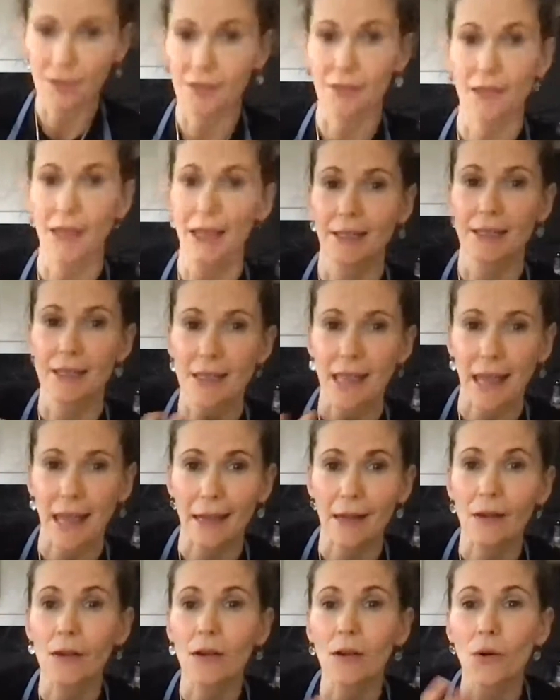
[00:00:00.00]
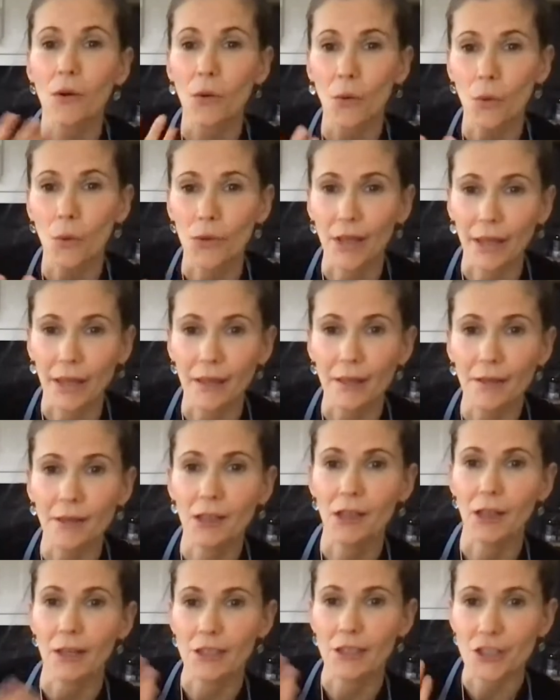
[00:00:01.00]
That's that whole like
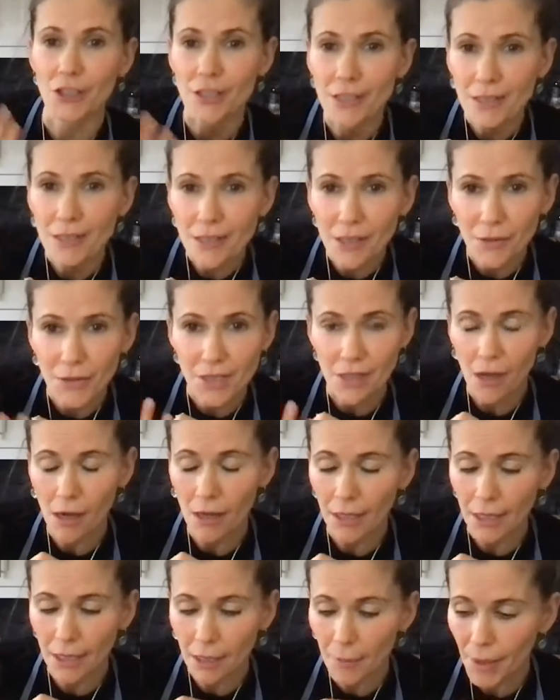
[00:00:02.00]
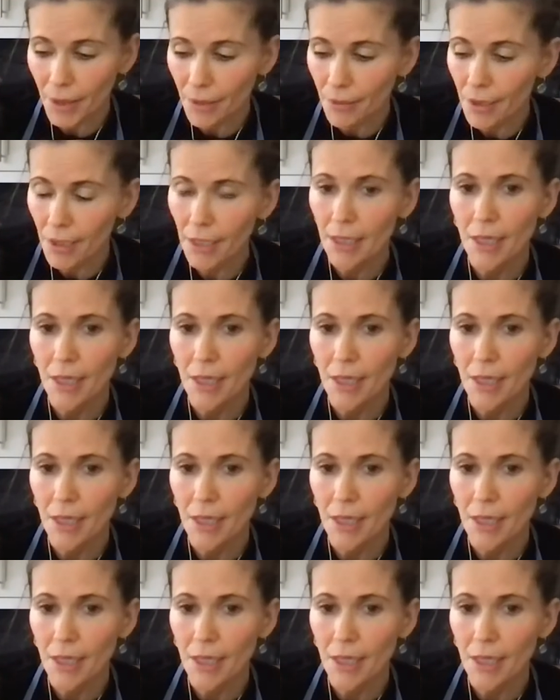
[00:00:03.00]
lusciousness I was talking about.